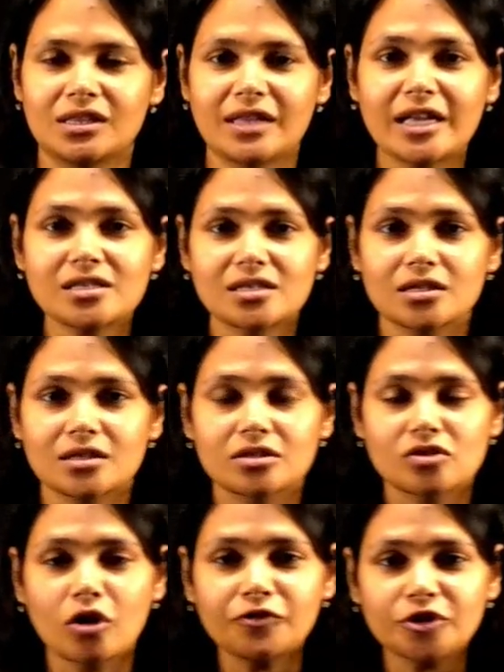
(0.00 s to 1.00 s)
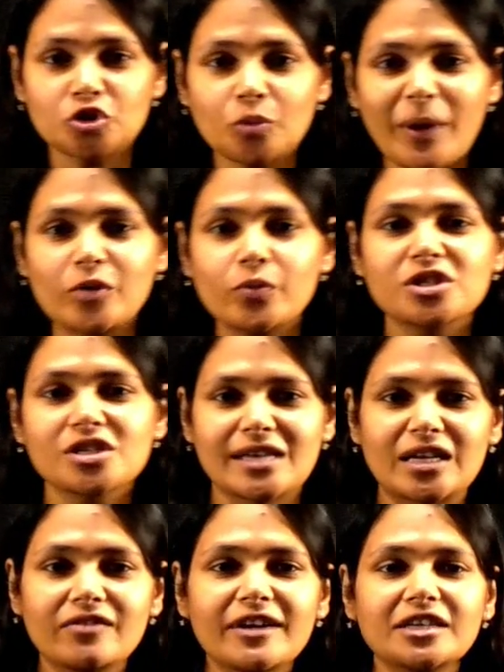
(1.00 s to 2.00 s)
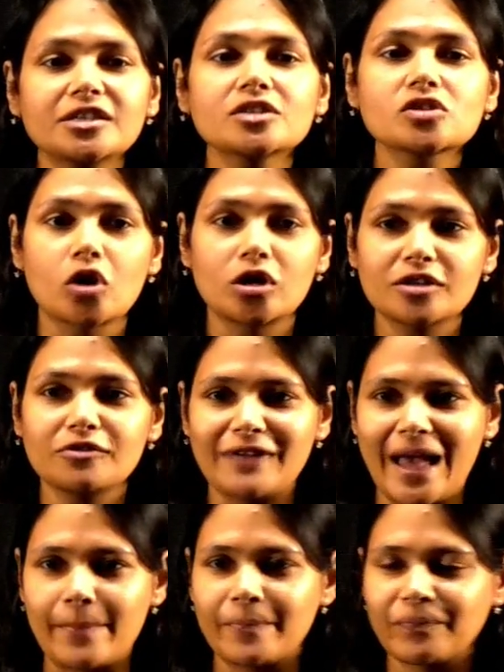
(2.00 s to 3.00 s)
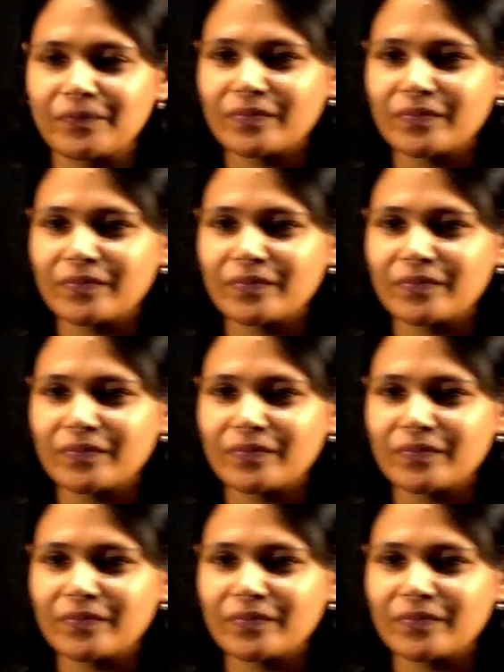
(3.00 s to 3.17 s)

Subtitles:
That's the soft tissue part which is elevated is called the flap.